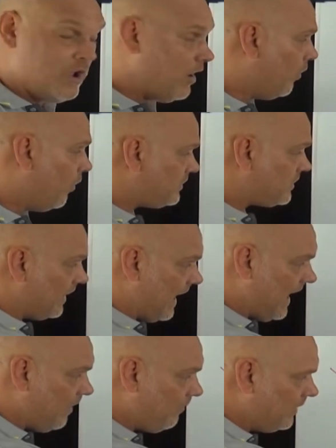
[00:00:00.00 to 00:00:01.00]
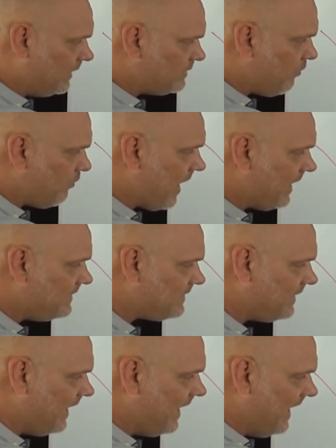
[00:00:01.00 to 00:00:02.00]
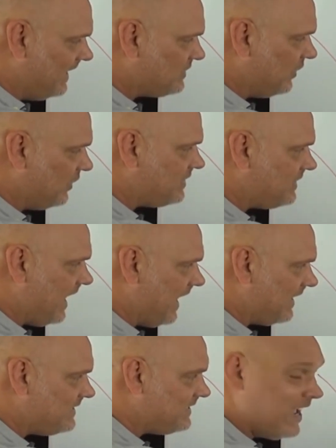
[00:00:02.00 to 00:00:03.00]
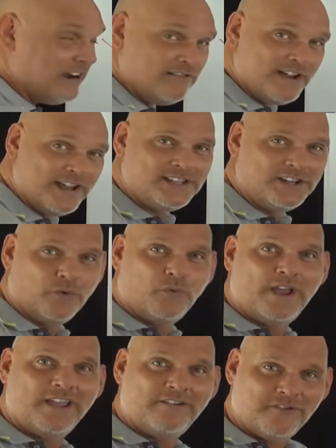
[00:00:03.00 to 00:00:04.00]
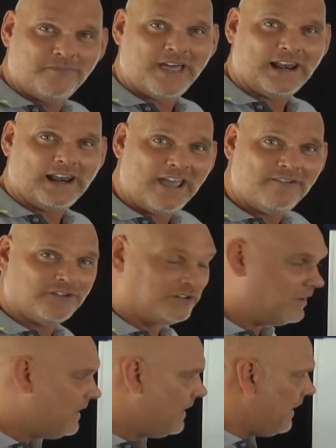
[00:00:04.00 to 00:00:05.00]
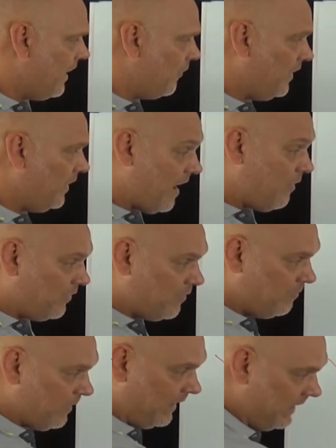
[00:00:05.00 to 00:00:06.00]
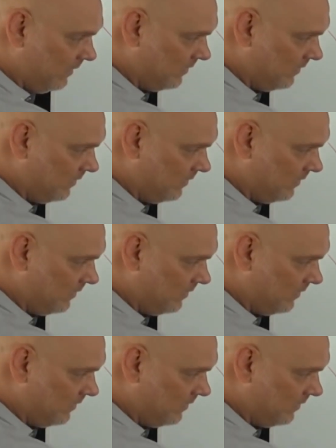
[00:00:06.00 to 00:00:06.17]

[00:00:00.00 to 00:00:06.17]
What's going to happen is price is going to start accelerating away from that level without them being able